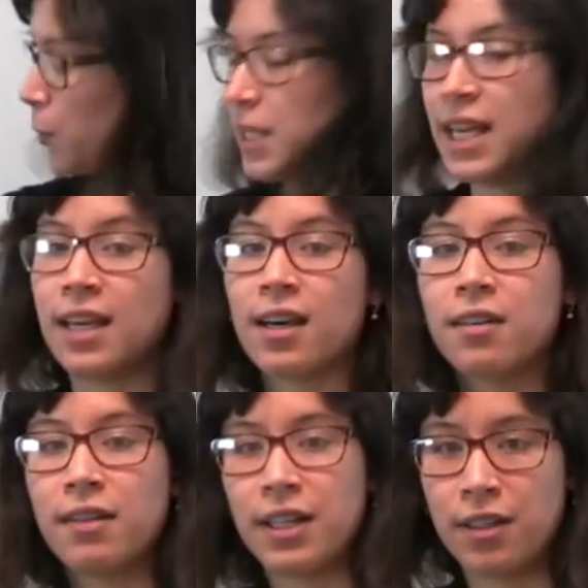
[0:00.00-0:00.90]
would take on
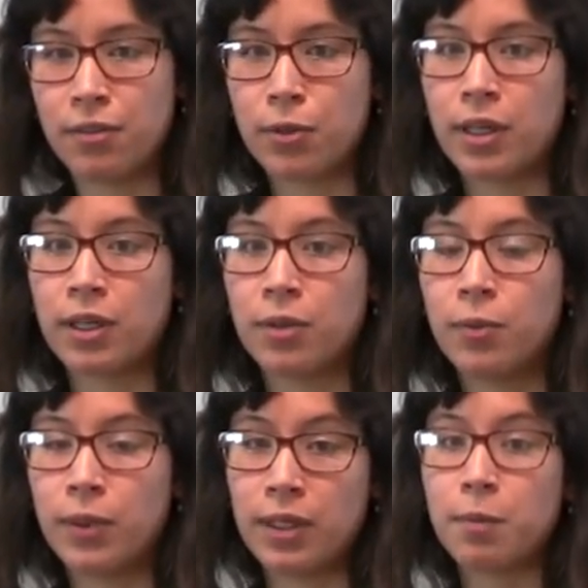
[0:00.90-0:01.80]
a value of 1
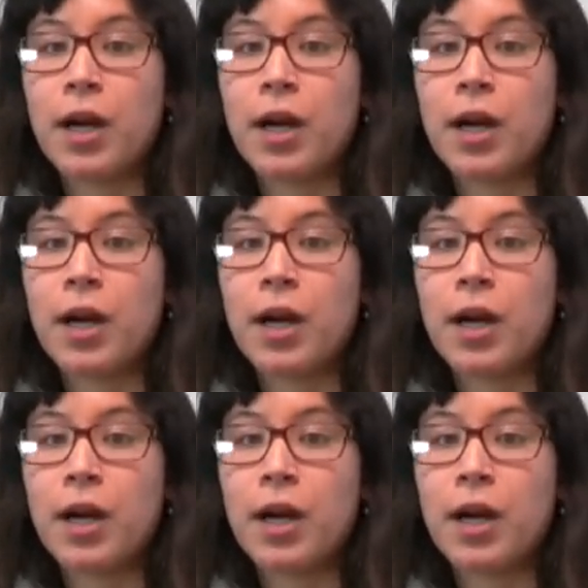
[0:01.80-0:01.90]
with